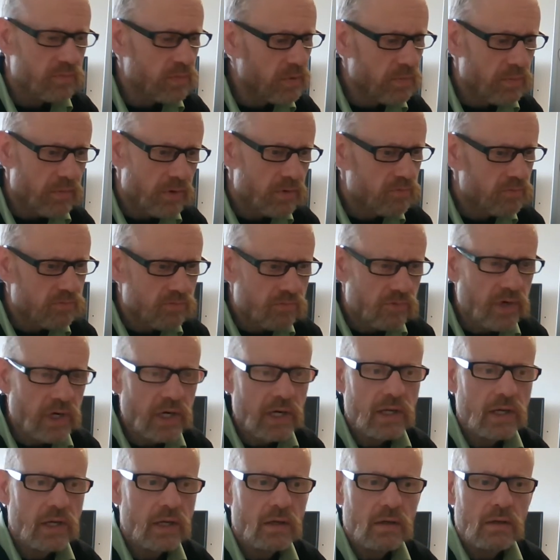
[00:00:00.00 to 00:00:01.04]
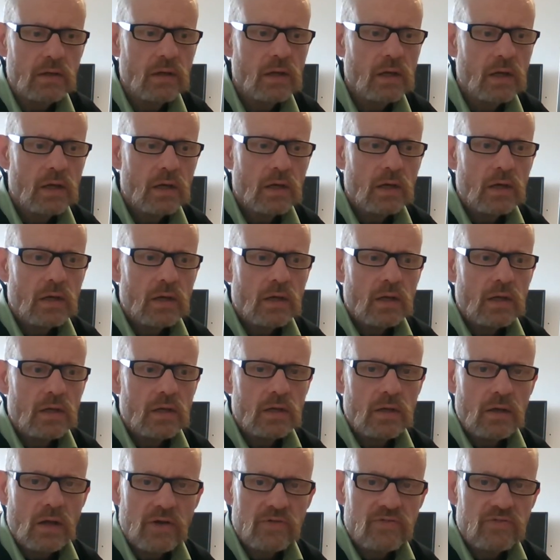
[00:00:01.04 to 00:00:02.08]
when we're really little,
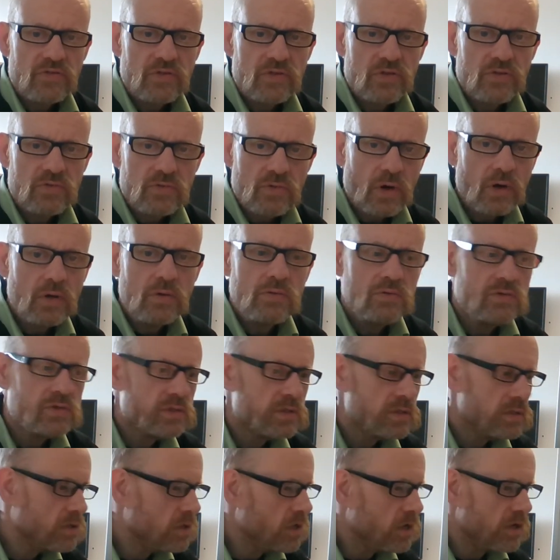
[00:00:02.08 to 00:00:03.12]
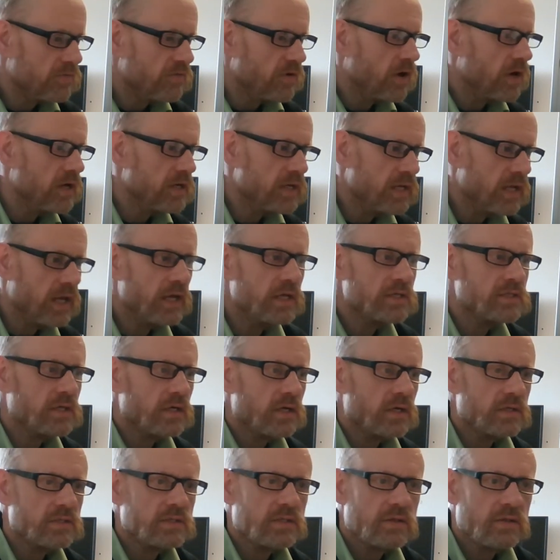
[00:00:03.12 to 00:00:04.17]
life throws kind of ideas at
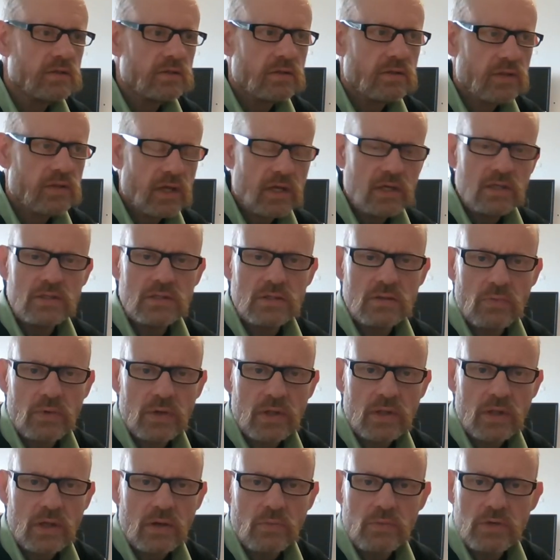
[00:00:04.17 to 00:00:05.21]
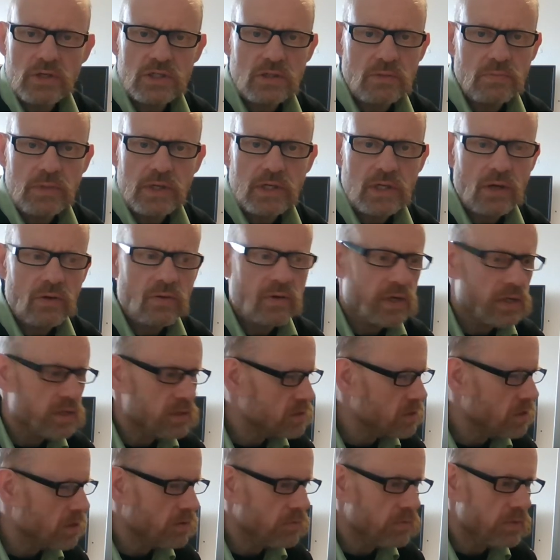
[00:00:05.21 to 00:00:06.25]
us and things that we think we should be doing.
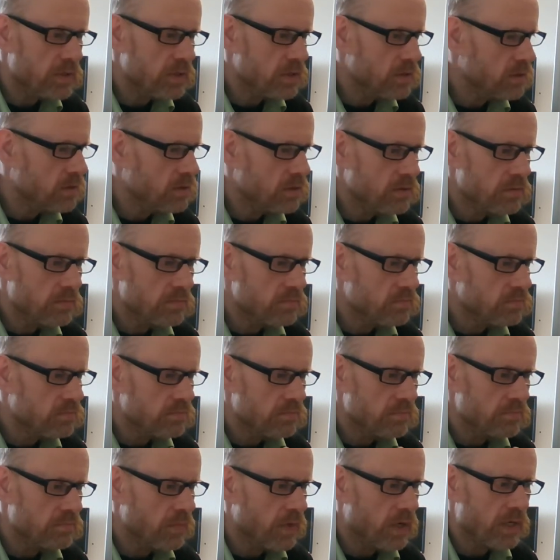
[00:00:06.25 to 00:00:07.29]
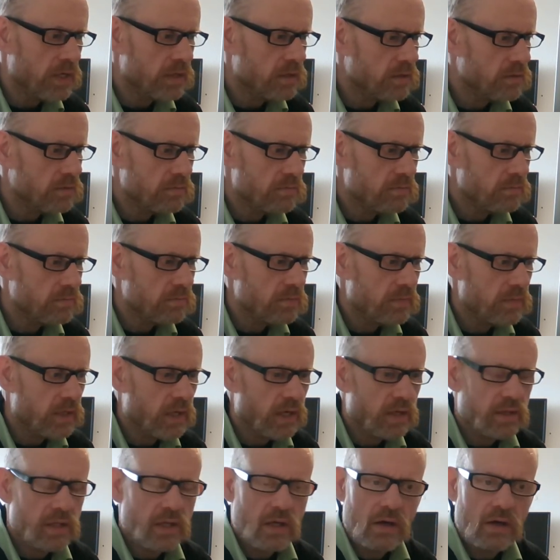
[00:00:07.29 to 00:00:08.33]
So we might
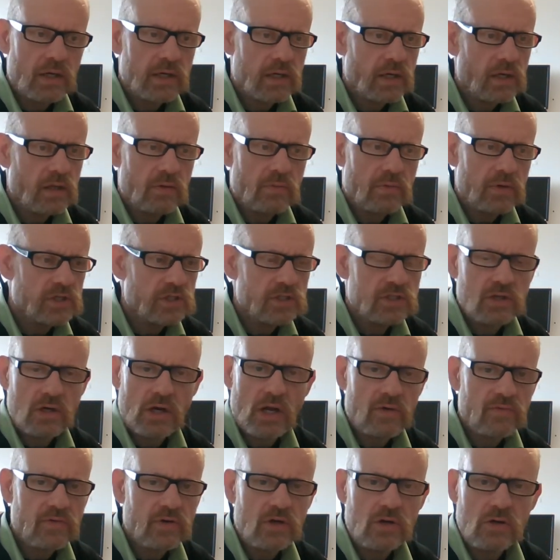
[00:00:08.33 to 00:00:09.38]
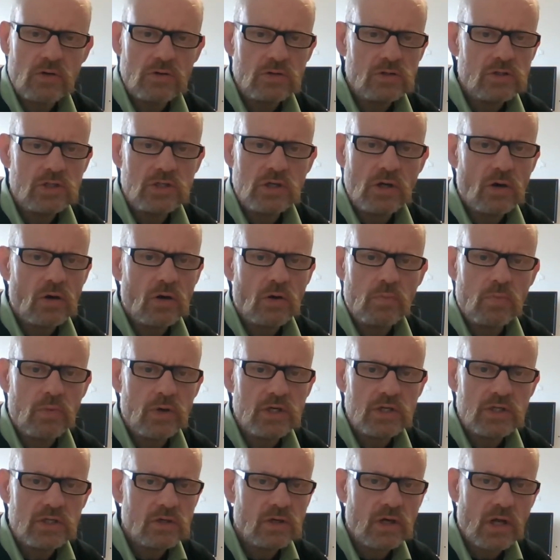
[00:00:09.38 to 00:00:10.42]
get the idea that we should have a good job, we
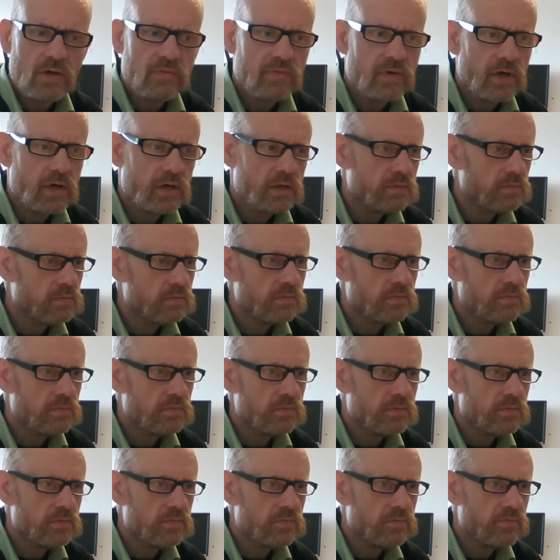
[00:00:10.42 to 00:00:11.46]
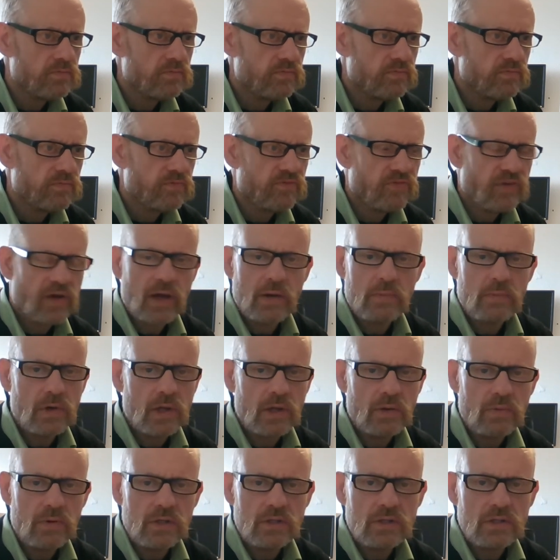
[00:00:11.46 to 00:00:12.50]
should have a family
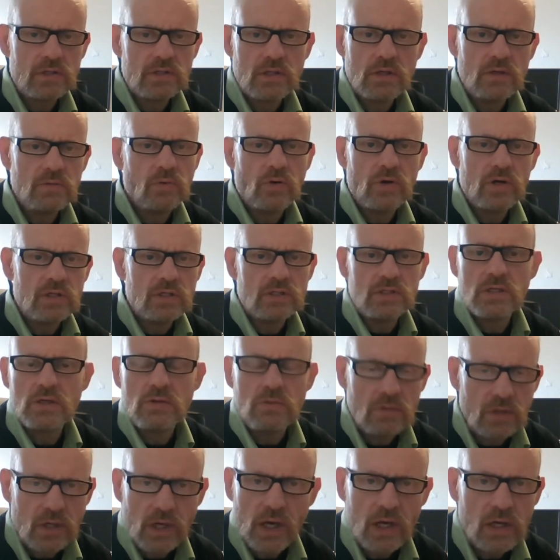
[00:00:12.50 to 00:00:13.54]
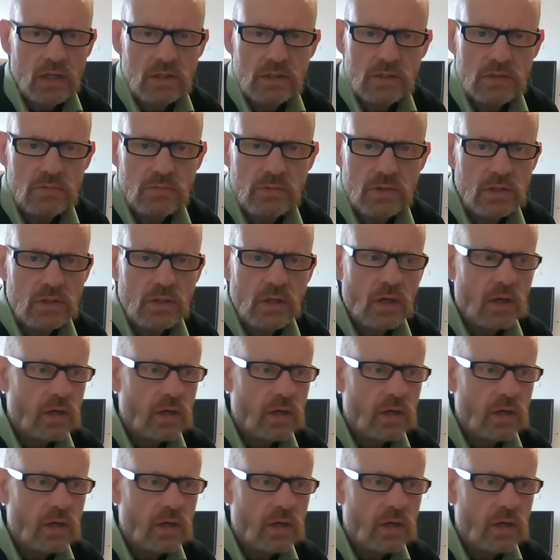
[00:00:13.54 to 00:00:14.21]
with 2.2 kids, we